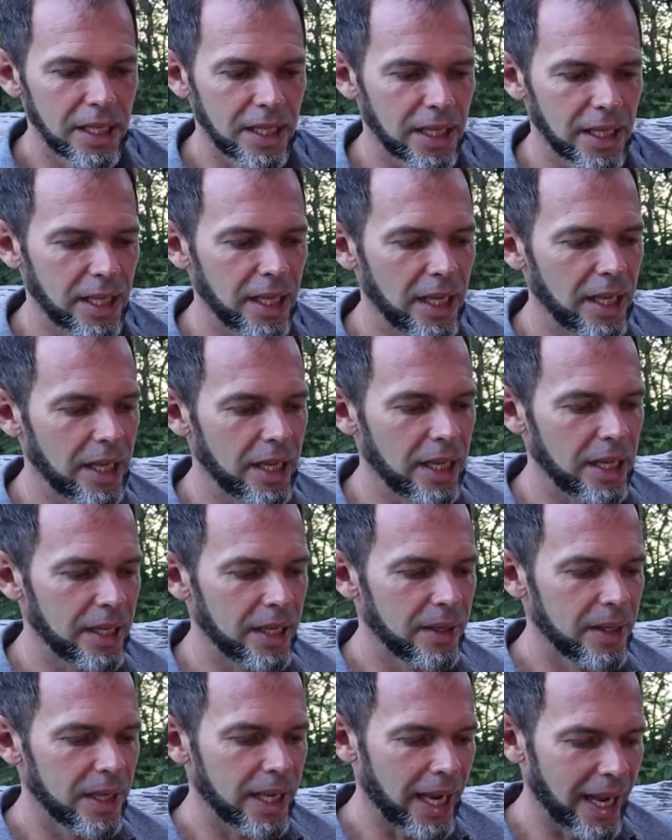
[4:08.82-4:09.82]

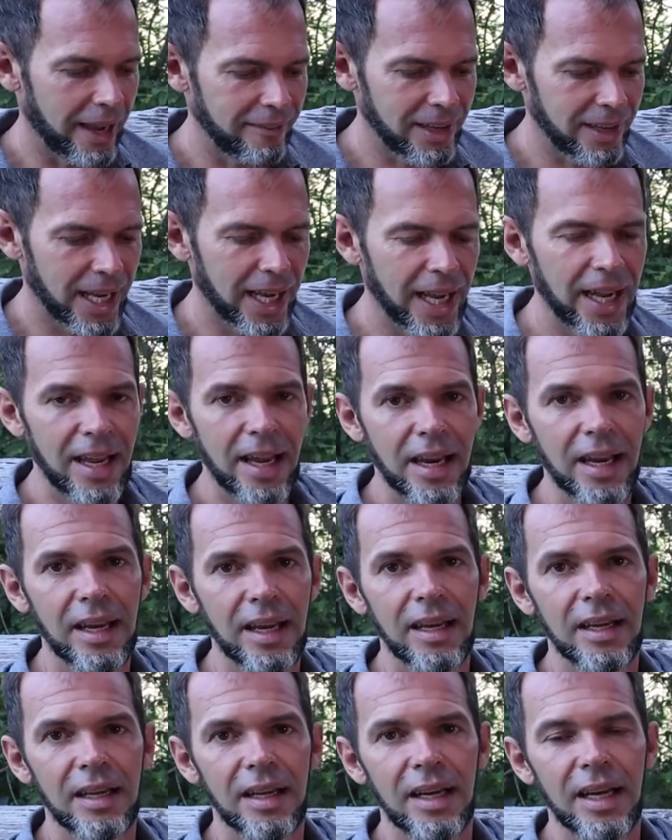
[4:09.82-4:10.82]
he have a
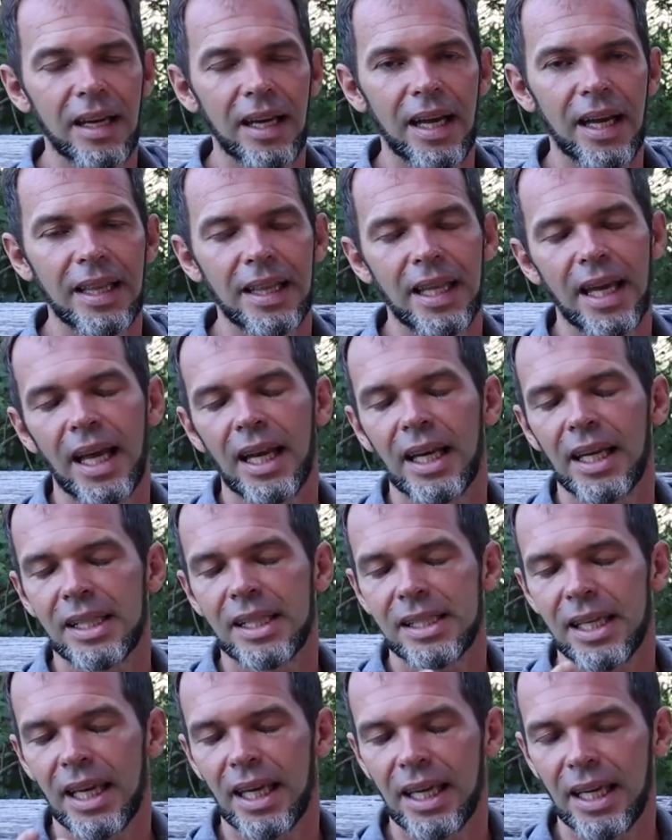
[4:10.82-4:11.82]
hang, and then
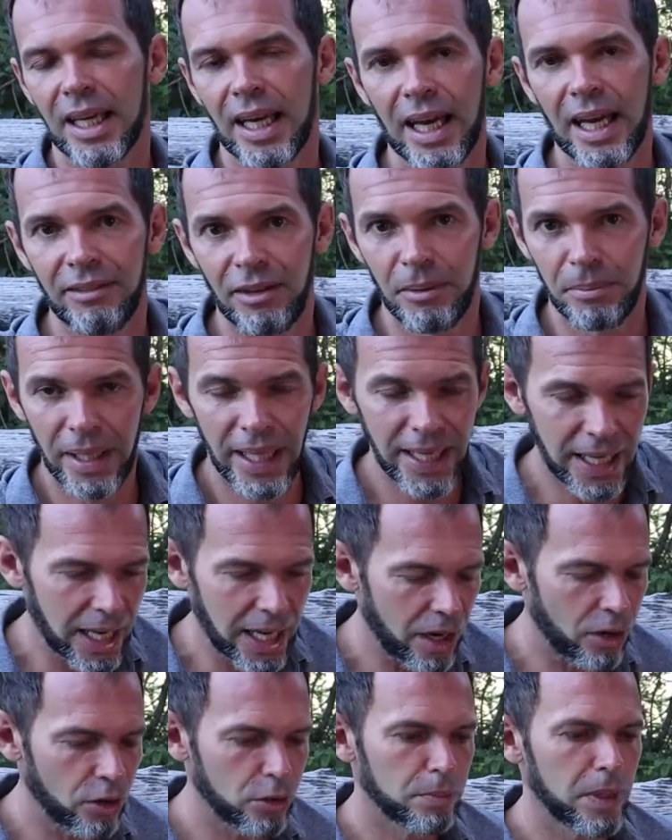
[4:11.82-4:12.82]
let's say he have a
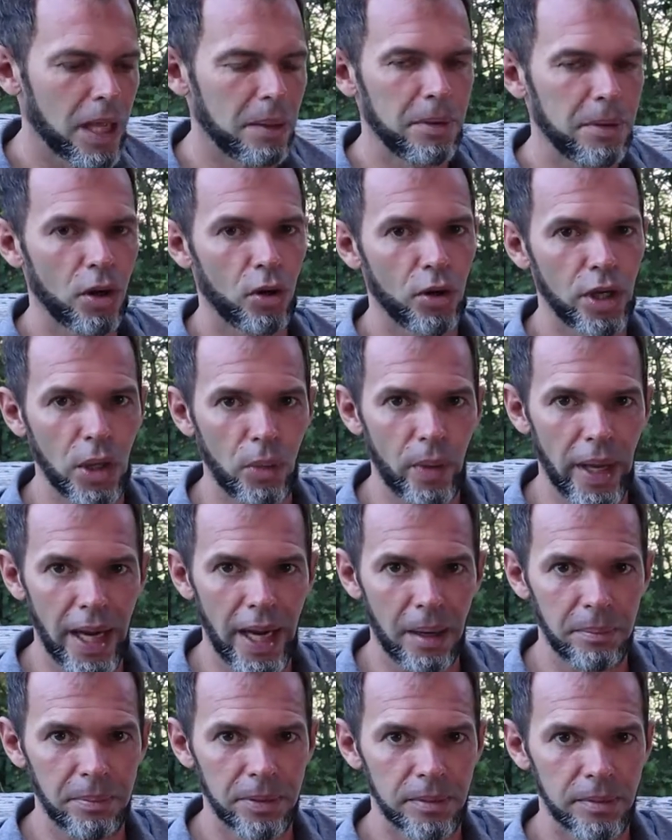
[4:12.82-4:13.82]
blackout maybe on the way
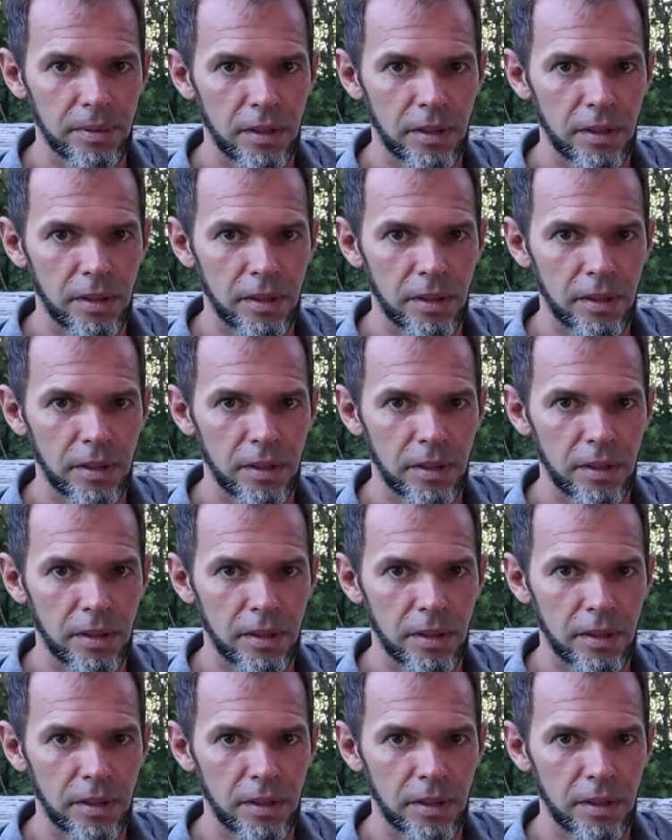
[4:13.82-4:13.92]
up.